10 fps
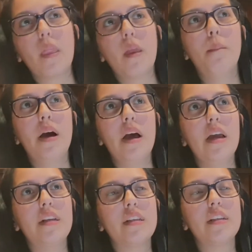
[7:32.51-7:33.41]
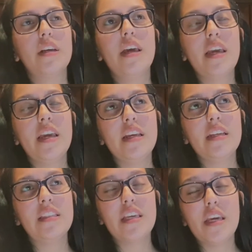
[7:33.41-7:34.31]
but it
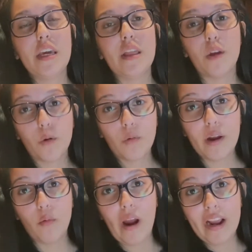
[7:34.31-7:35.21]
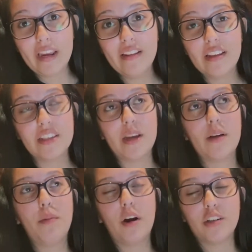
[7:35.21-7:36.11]
is the Little Red Wagon that's like
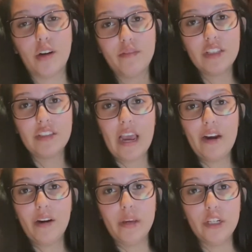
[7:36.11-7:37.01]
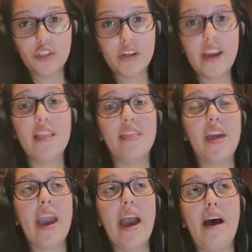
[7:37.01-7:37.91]
parked off to the side on Main Street and they
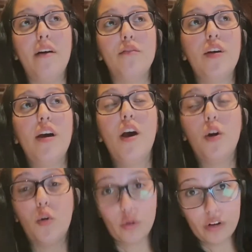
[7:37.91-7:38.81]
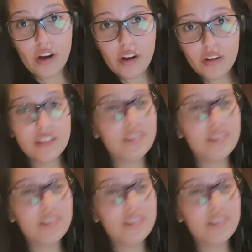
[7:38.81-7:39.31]
have corn dogs.